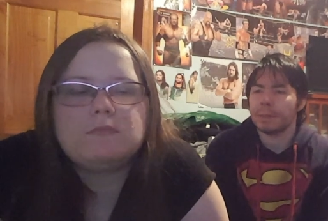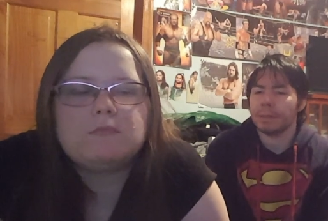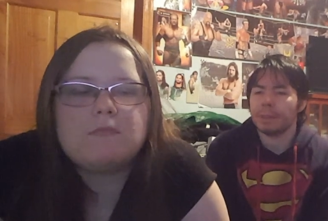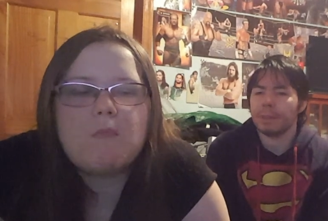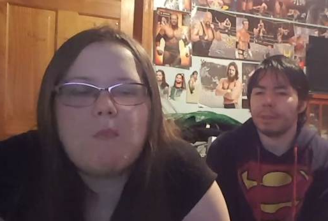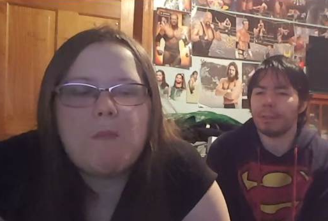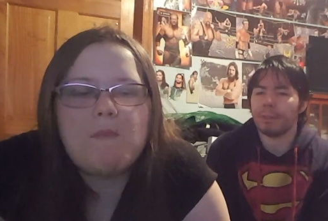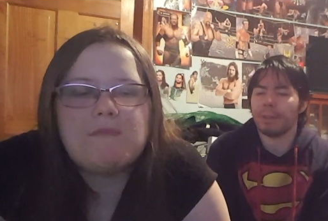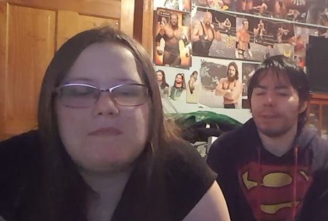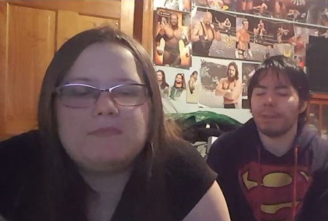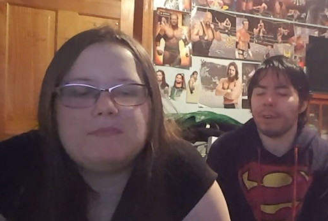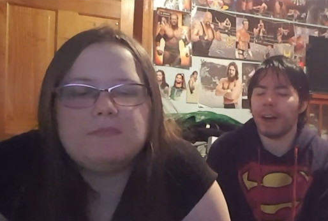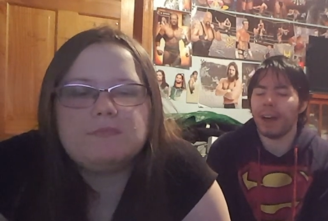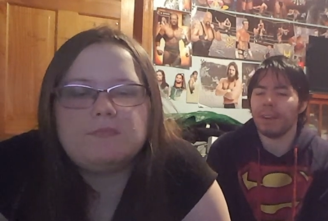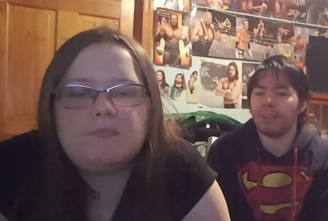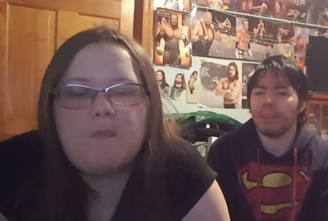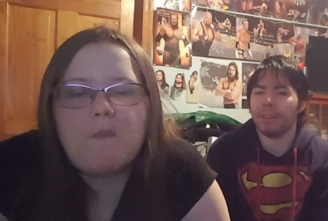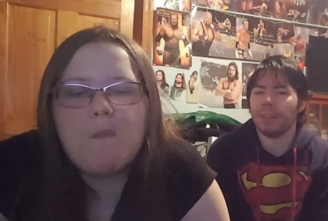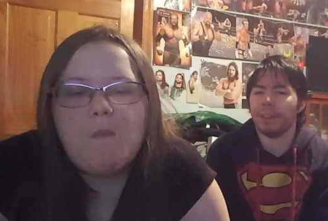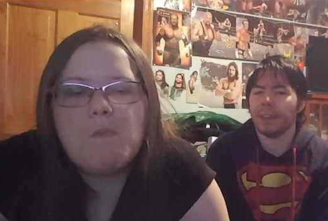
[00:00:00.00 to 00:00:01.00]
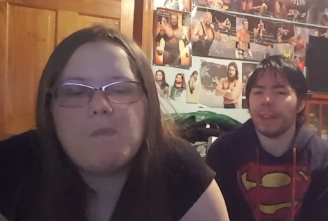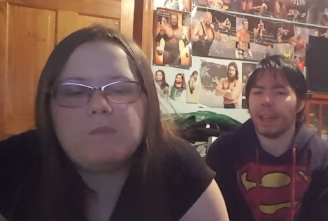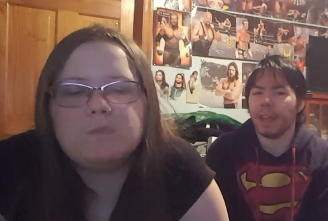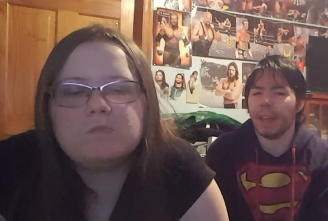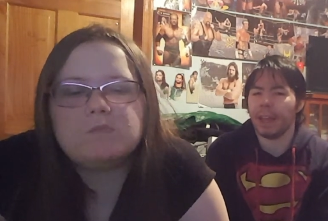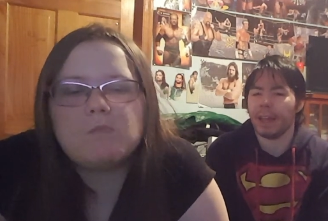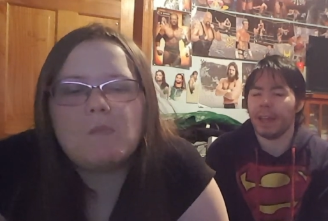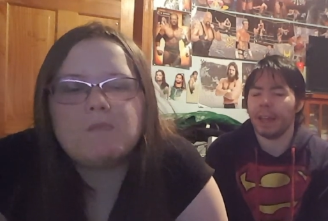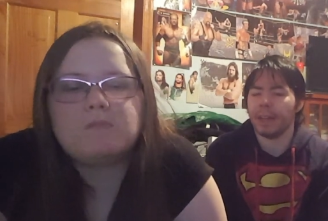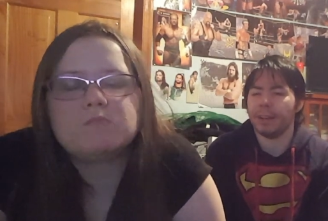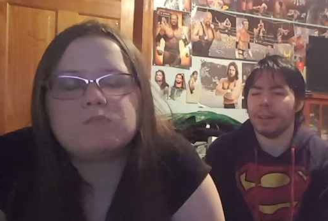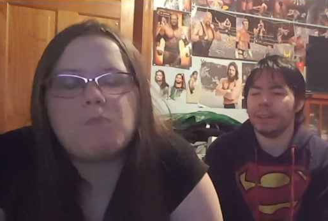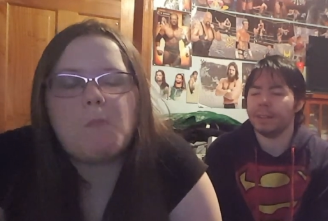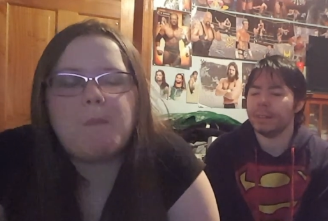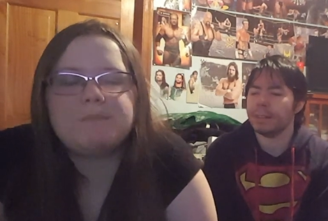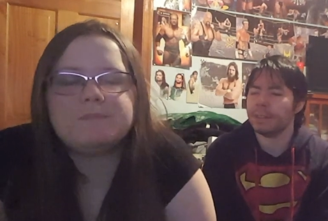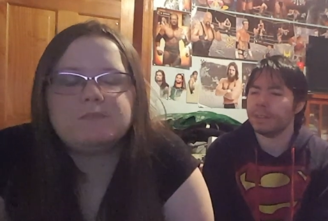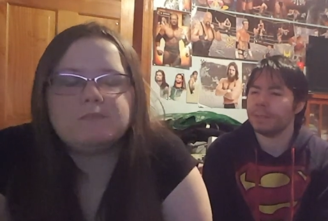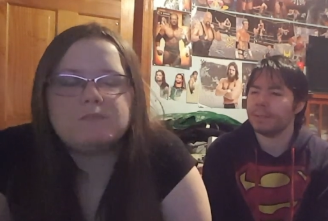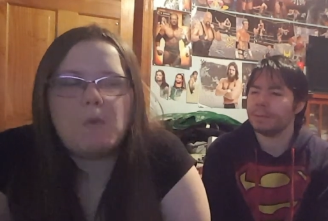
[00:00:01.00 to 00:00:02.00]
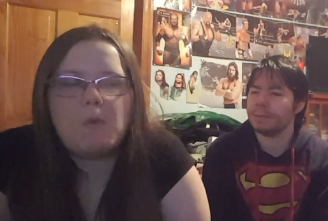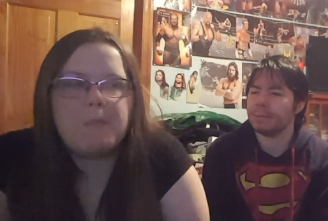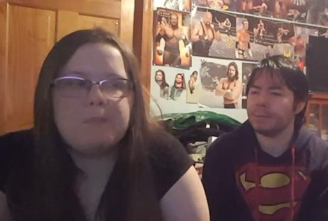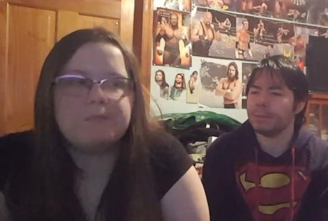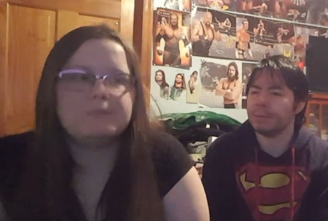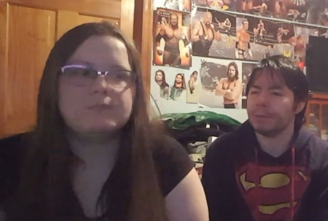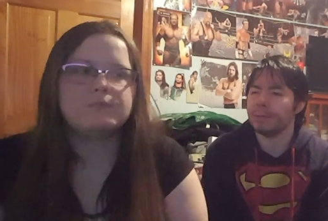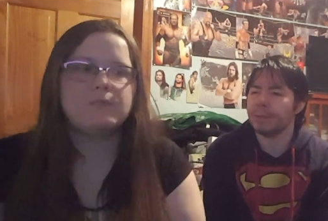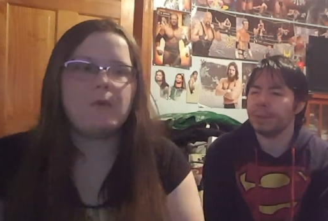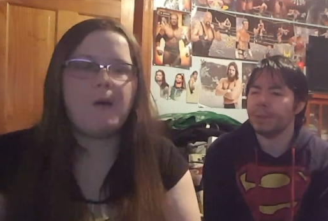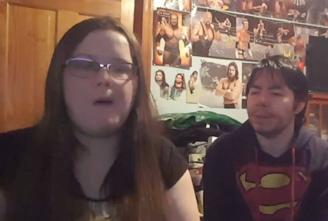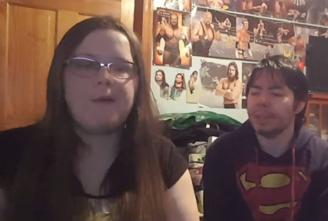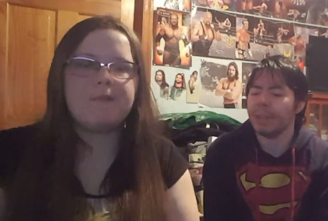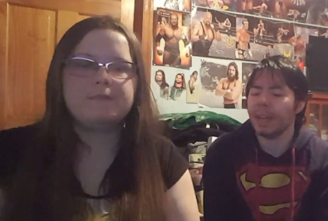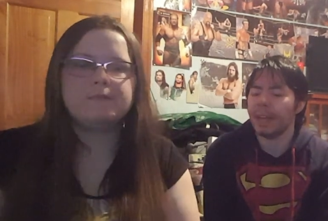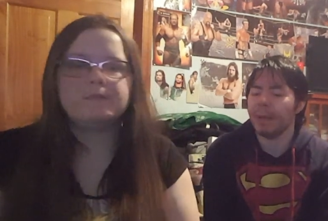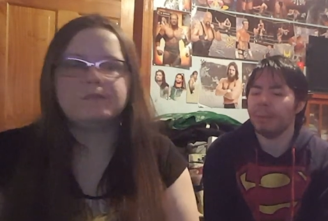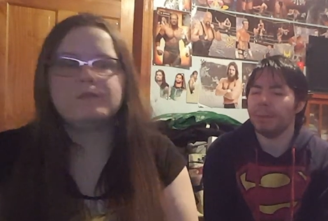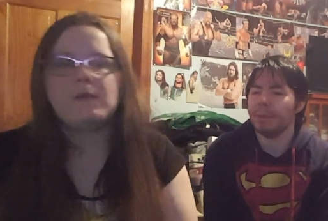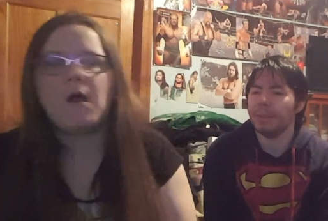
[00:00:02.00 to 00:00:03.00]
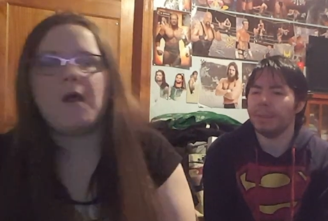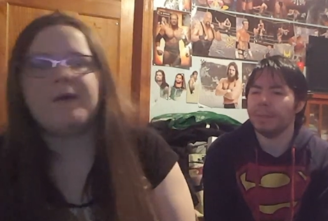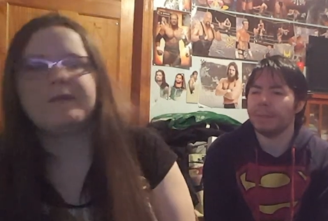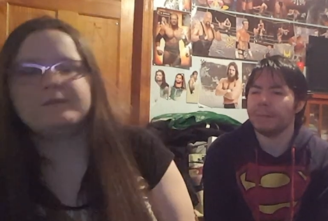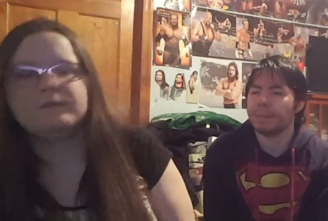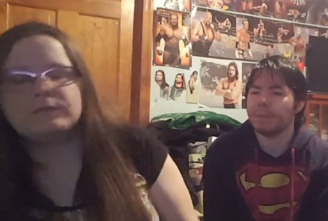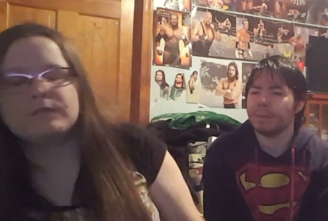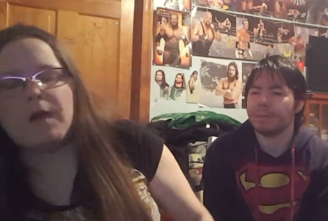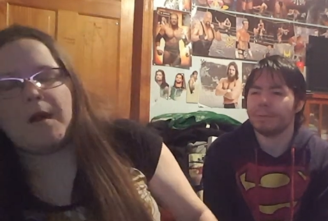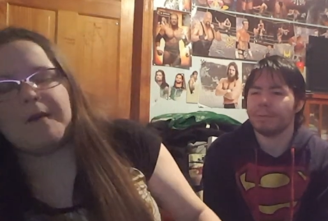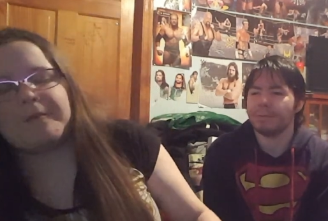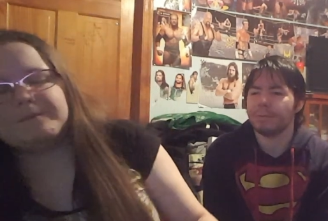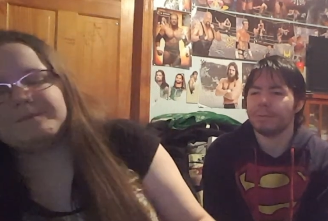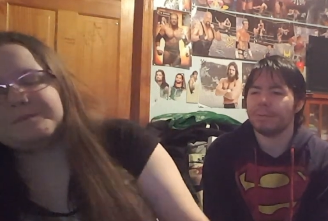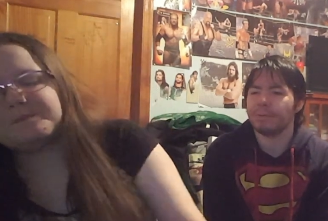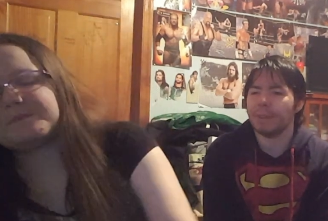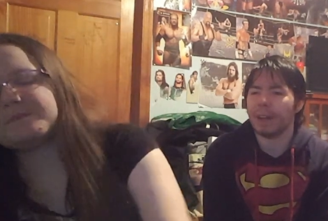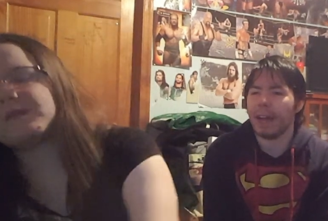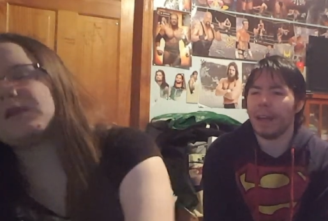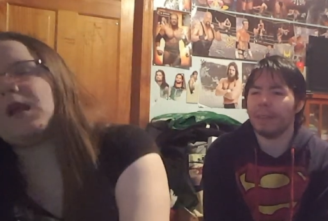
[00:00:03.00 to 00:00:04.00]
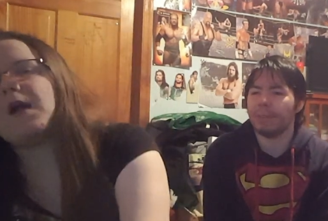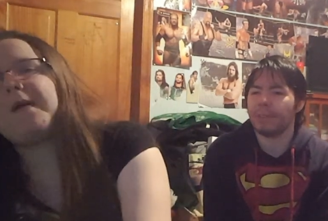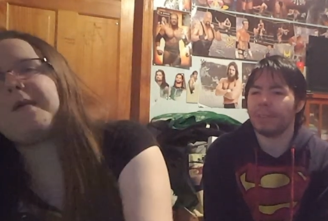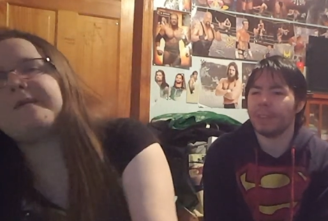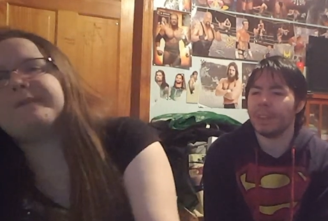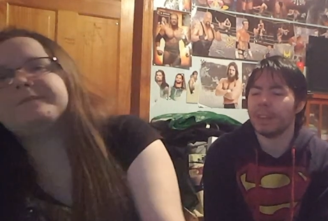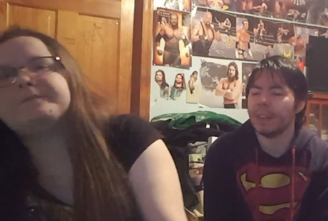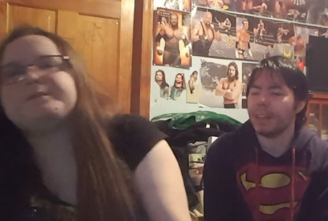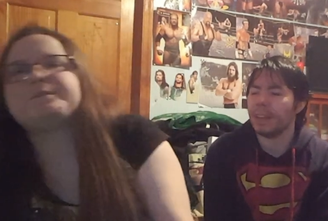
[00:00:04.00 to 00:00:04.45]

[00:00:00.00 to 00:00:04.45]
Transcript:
Speaker 1: the Revival and Roode and Gable for the